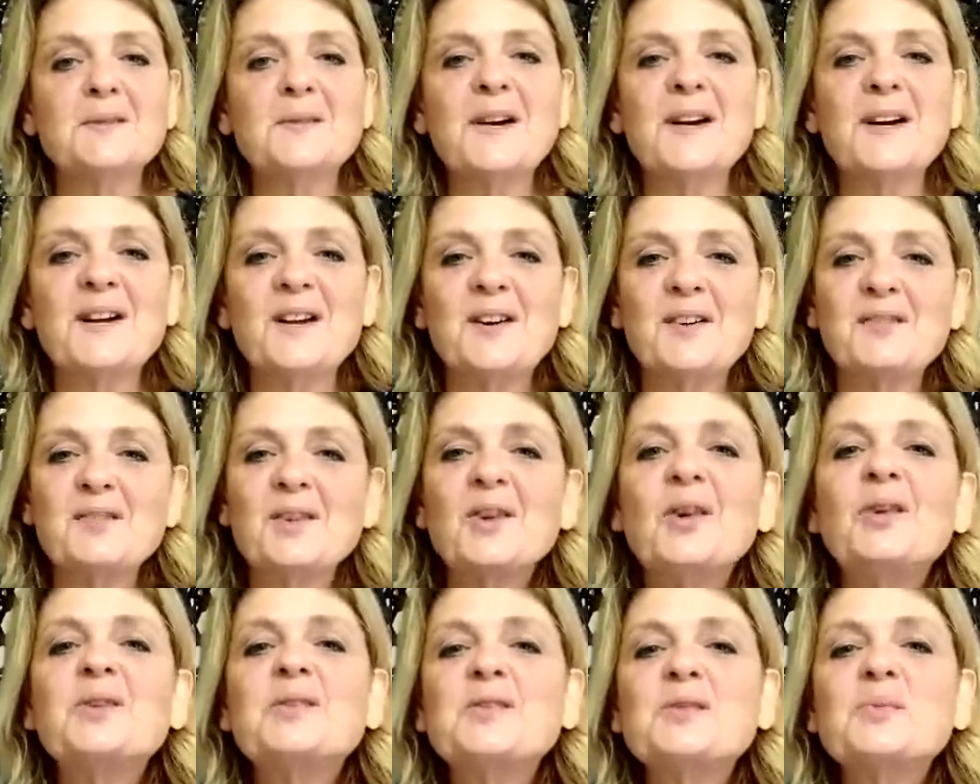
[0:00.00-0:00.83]
were, of
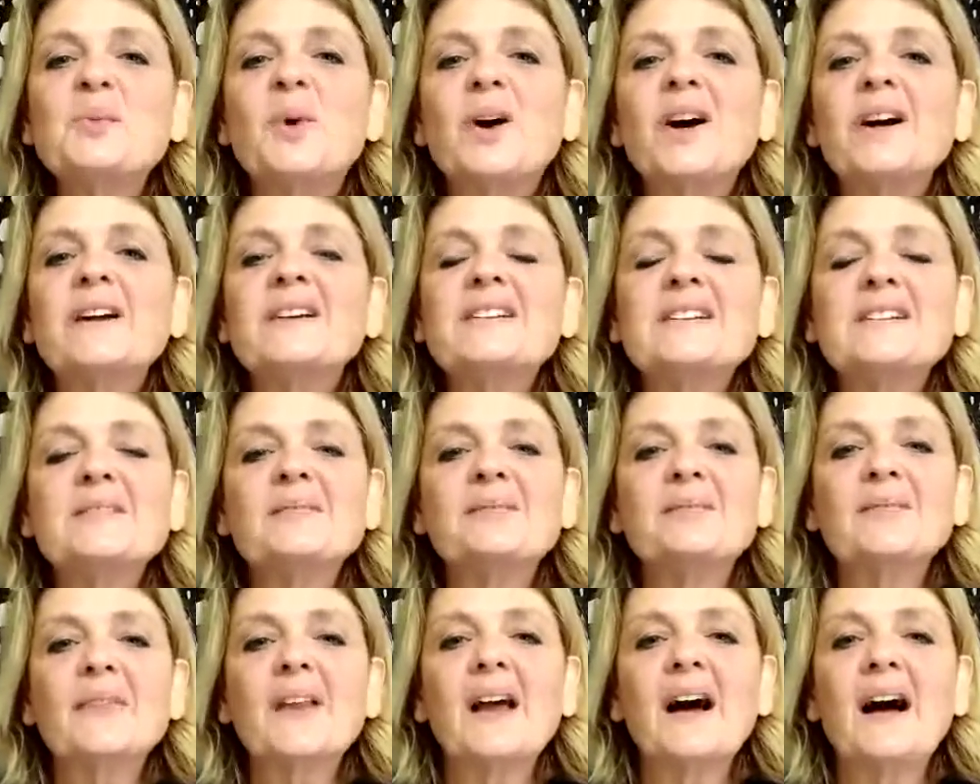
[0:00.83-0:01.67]
God's word,
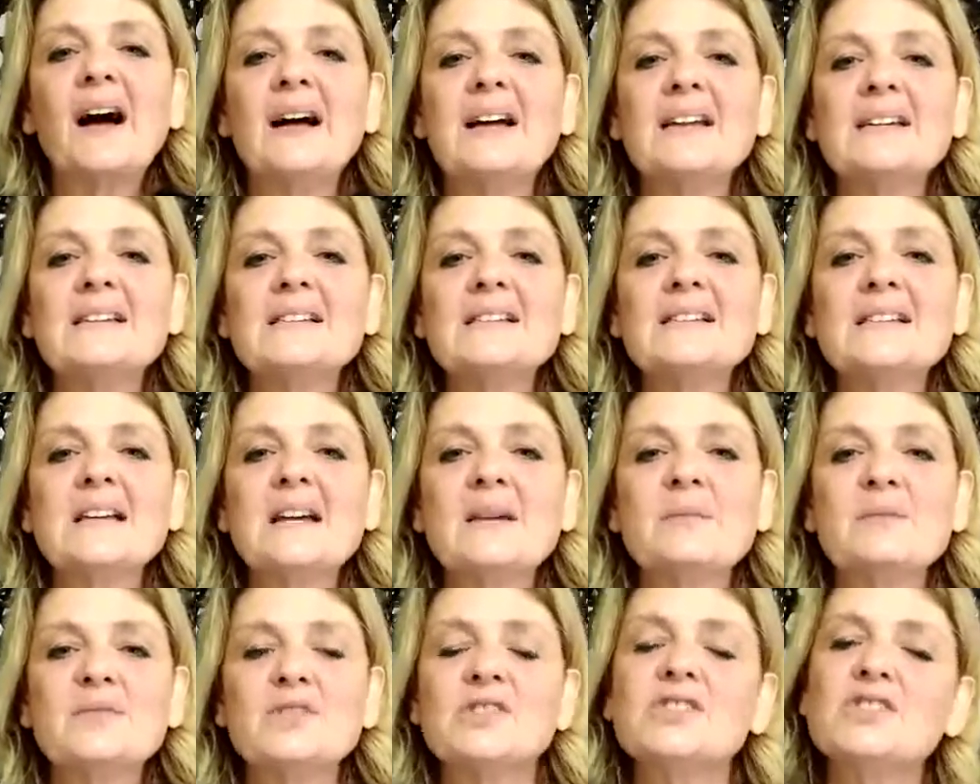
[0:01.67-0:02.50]

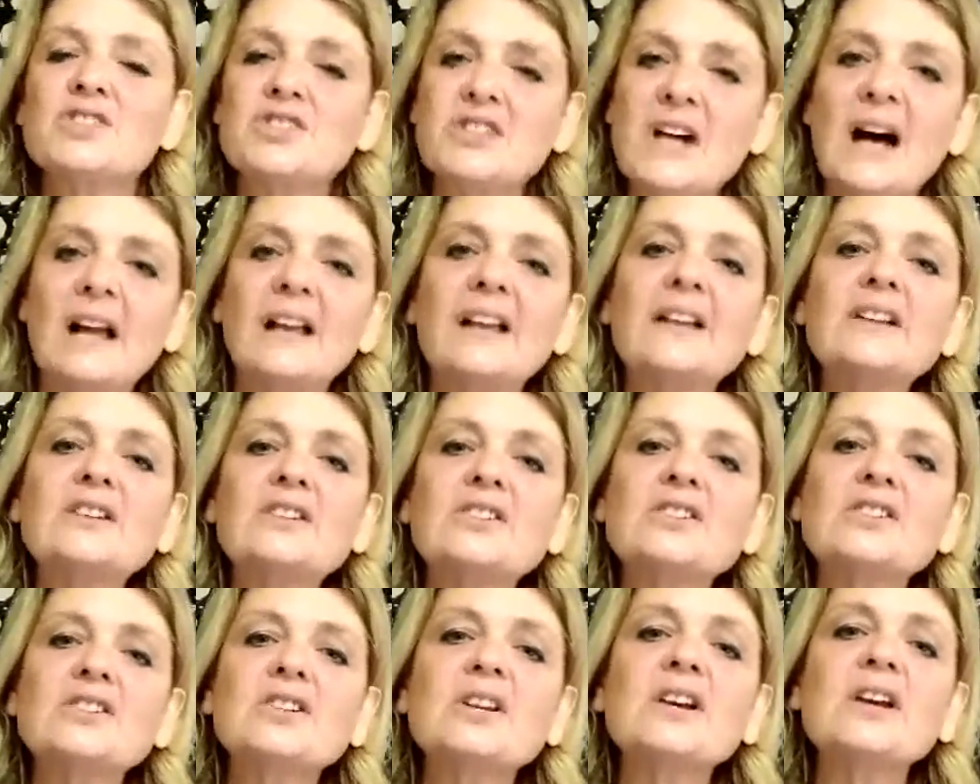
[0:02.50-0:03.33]
and just
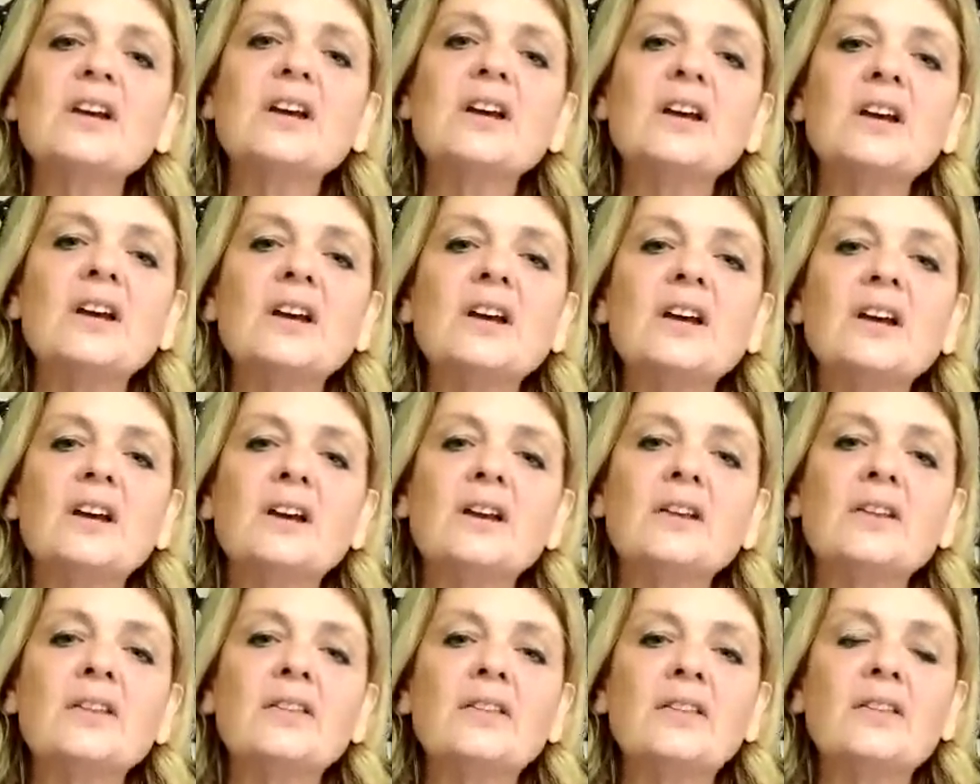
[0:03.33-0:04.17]
challenge
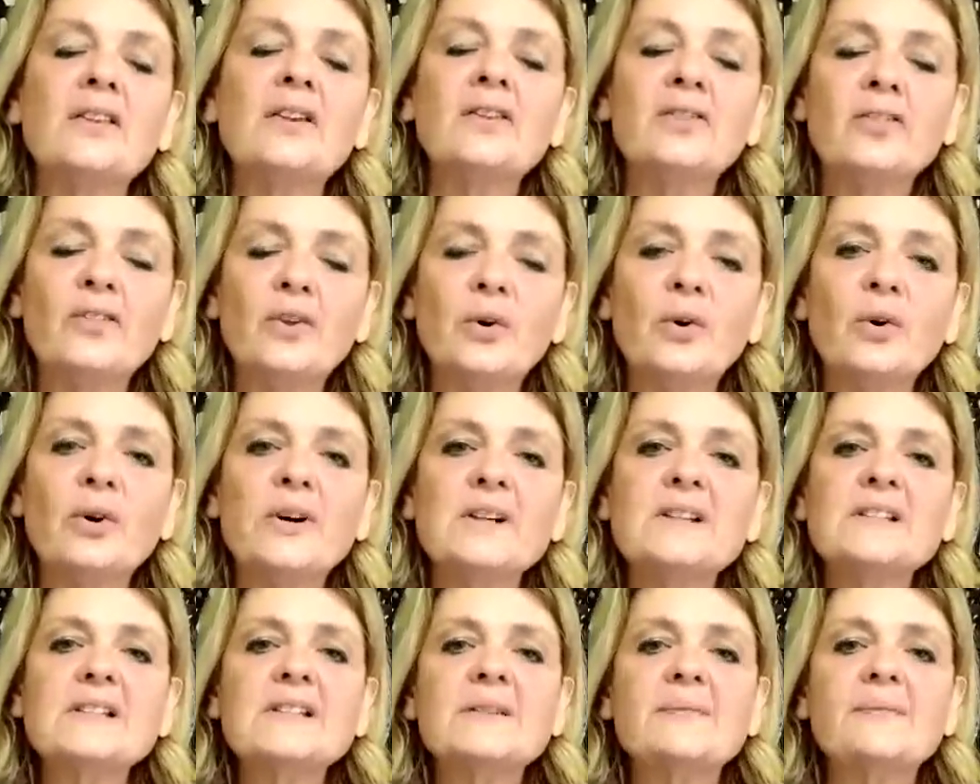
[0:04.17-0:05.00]
the
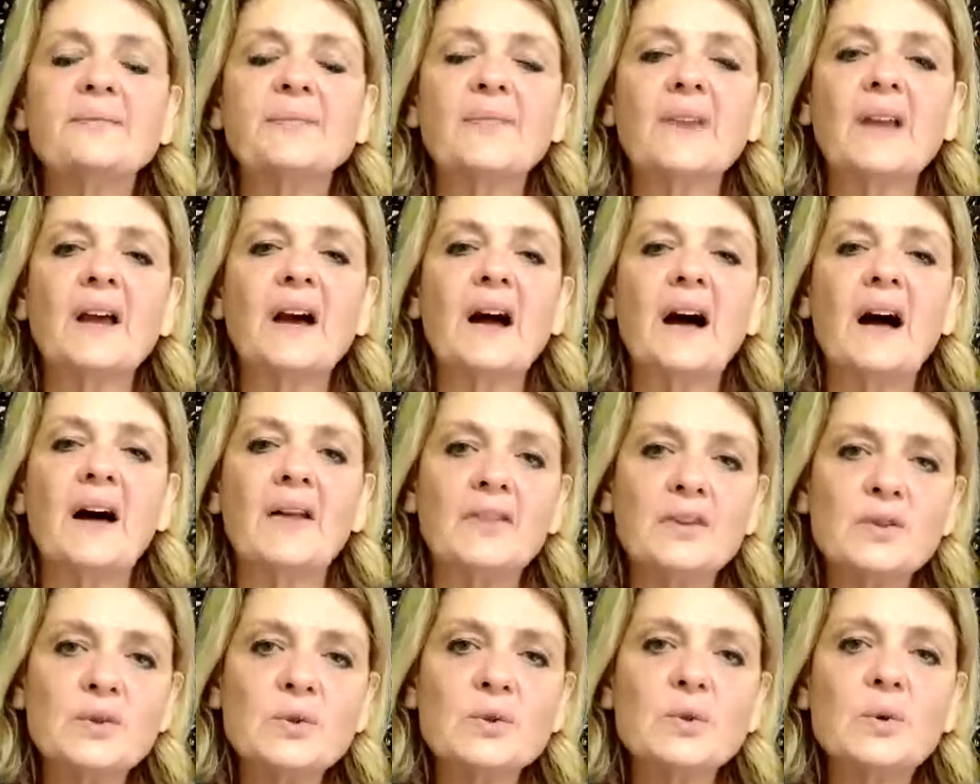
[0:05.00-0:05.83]
thought at
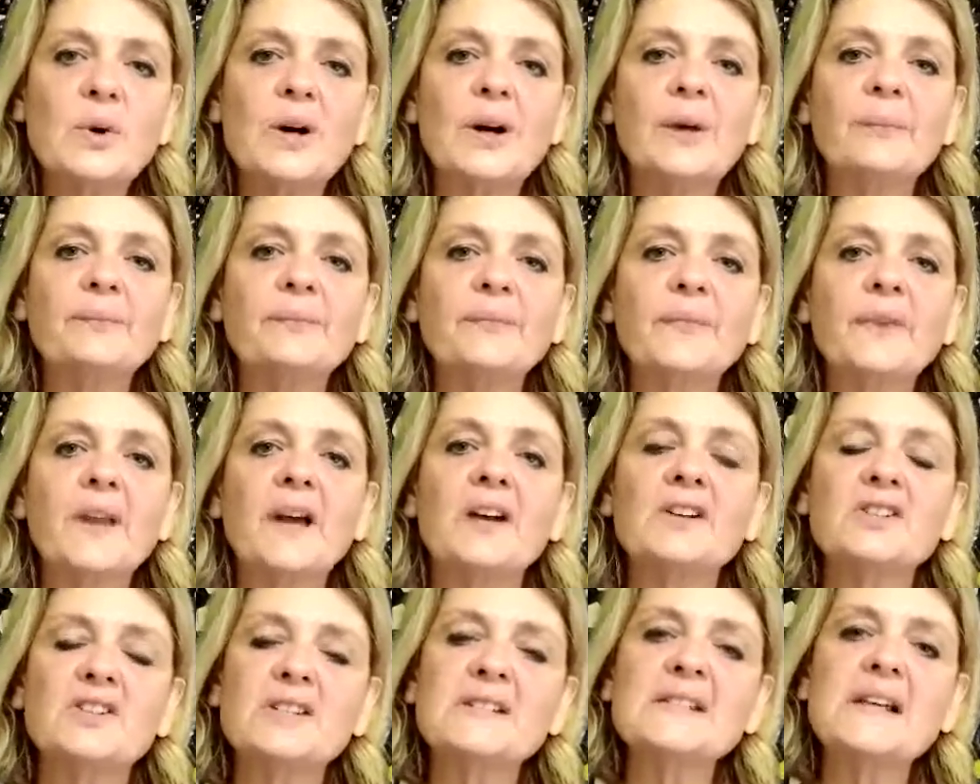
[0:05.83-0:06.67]
the door
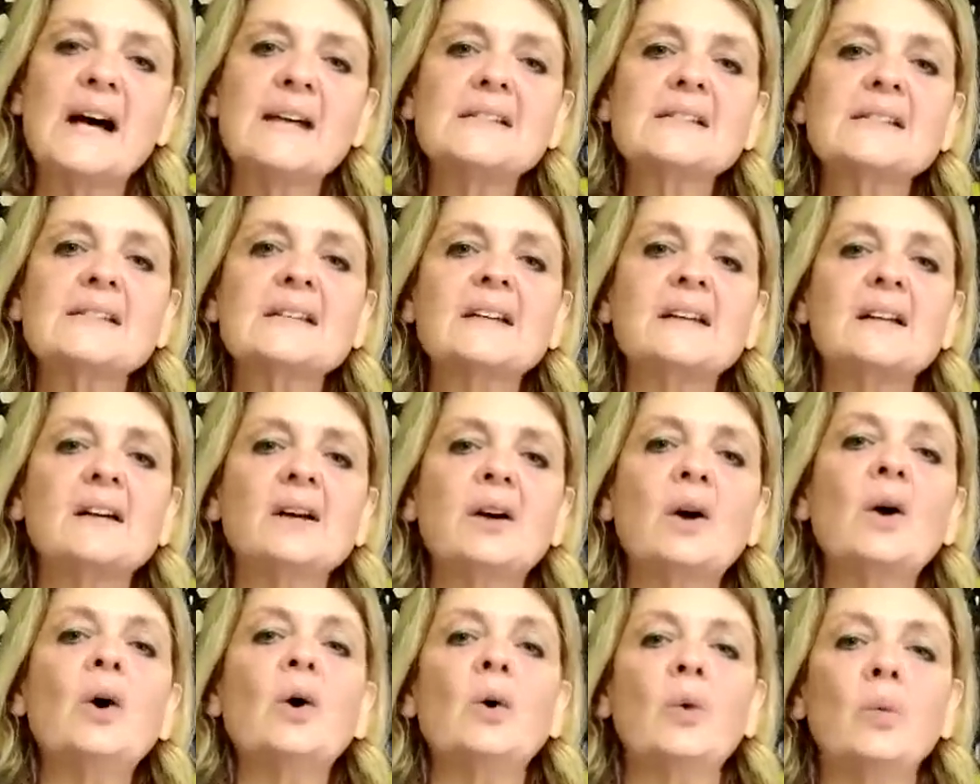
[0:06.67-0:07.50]
and just ask it,
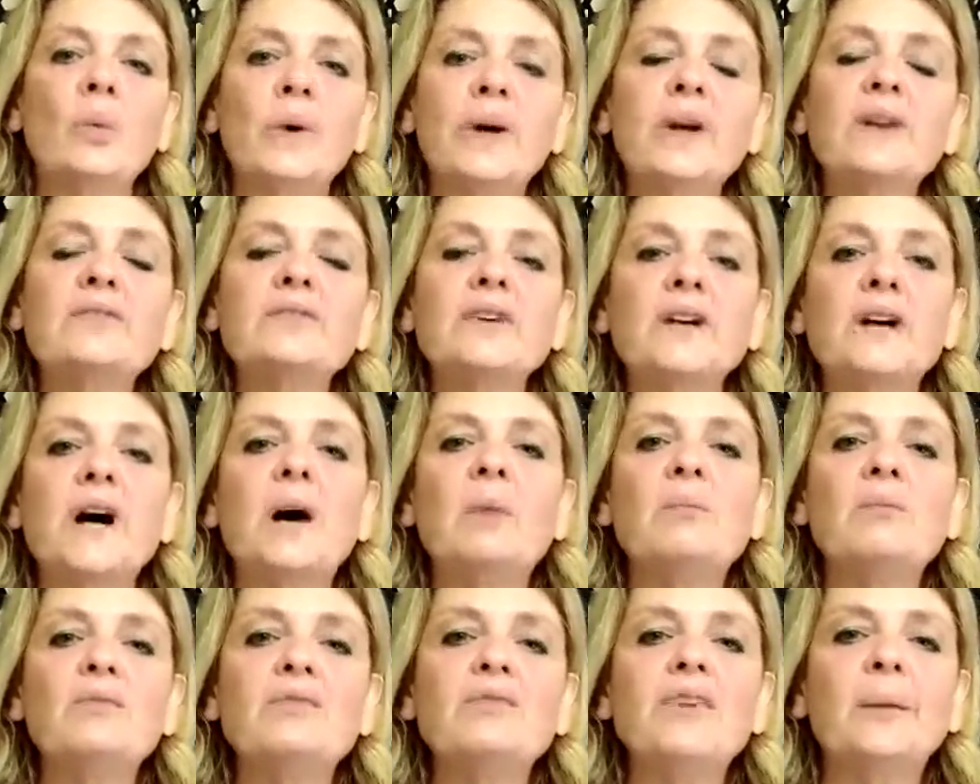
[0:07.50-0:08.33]
where have you
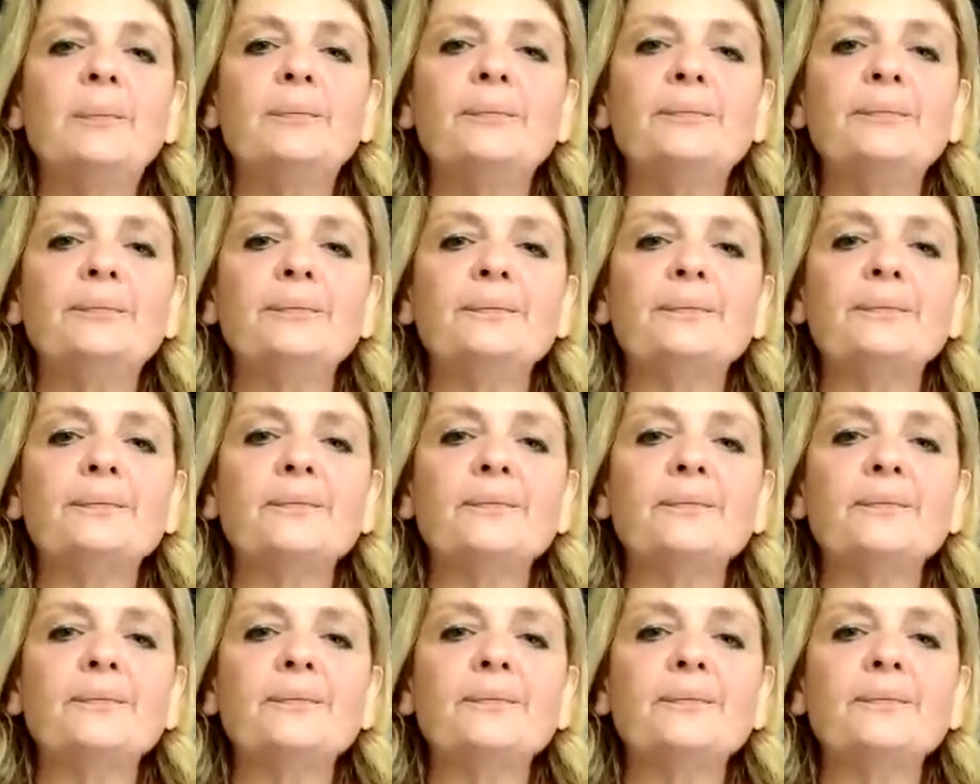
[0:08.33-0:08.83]
come from?